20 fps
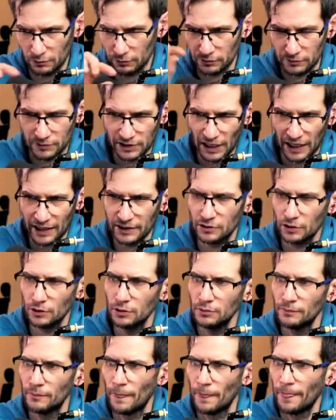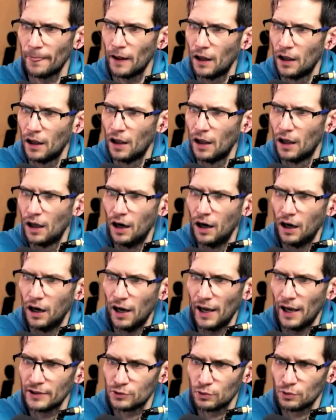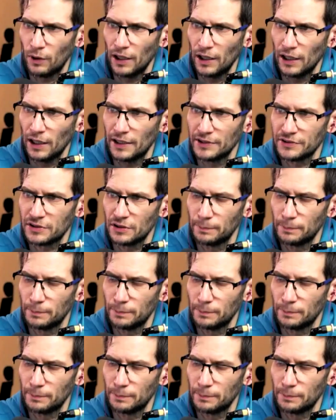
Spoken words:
title, as well as the